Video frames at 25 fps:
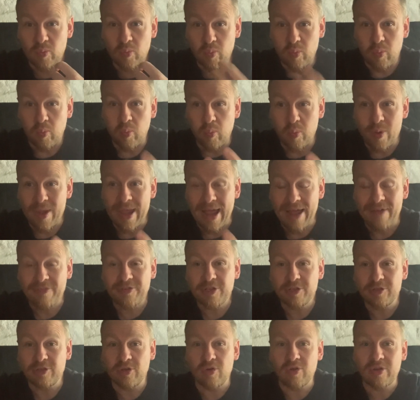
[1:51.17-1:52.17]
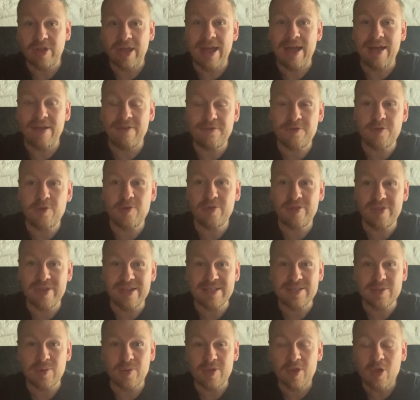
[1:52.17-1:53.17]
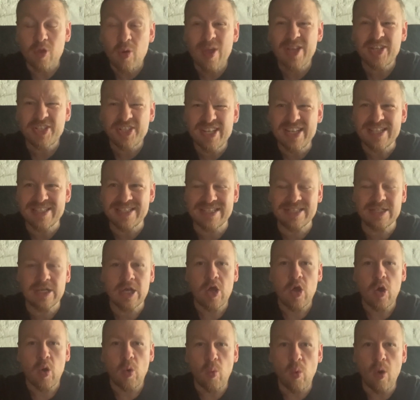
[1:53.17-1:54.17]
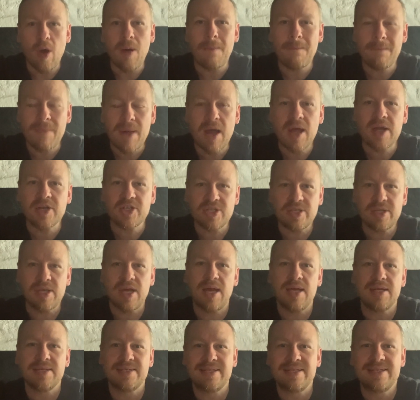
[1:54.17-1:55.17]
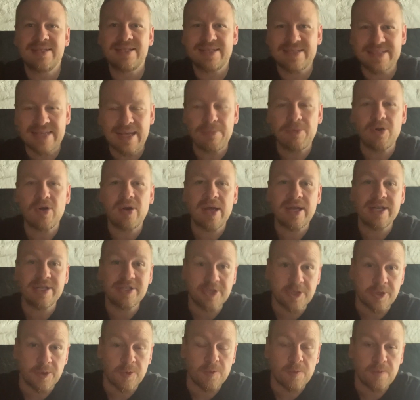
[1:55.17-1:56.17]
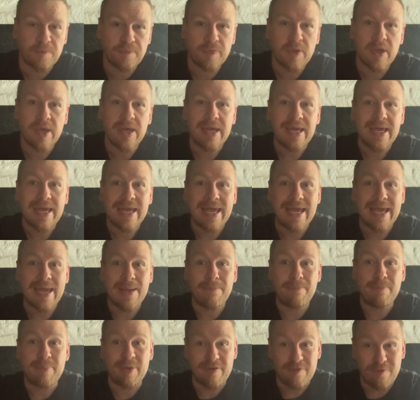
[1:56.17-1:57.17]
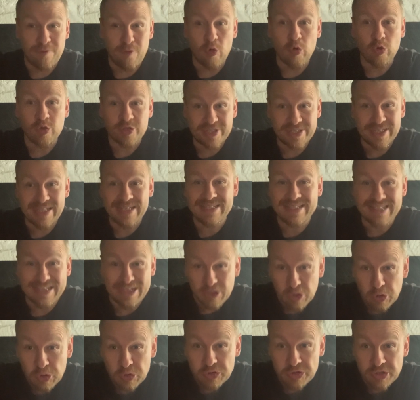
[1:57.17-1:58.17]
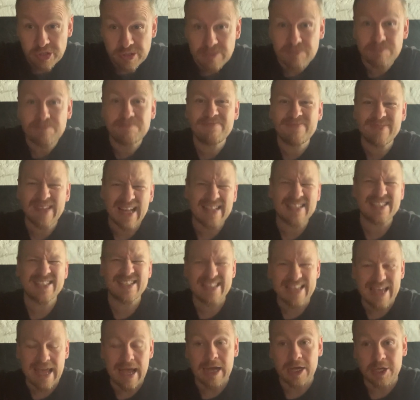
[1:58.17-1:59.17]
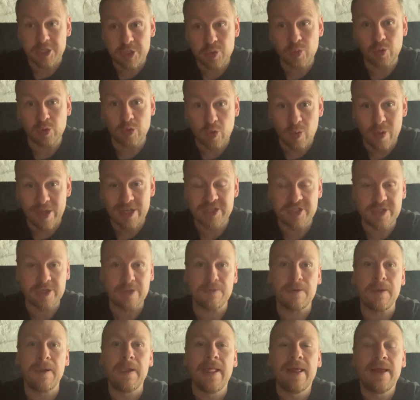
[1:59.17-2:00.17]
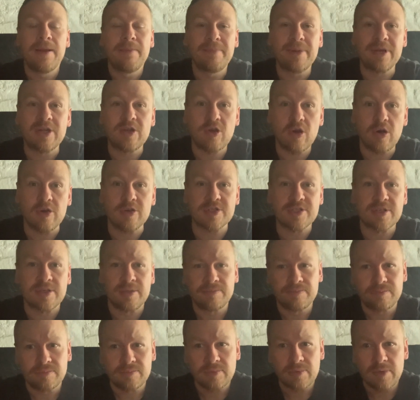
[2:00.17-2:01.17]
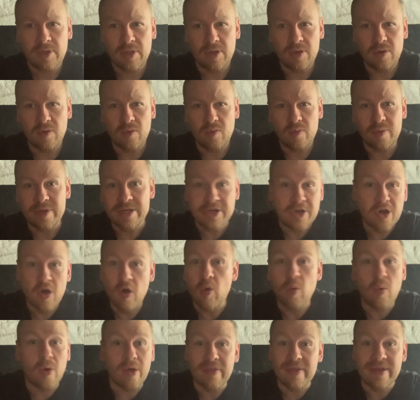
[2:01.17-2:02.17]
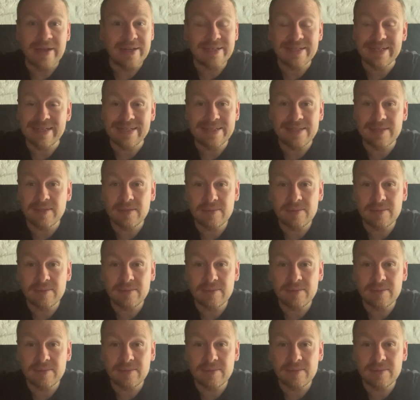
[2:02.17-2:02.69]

we have to look at a few things. The question is what martial arts did the samurai do before 1600? That's the actual question, because we know what they did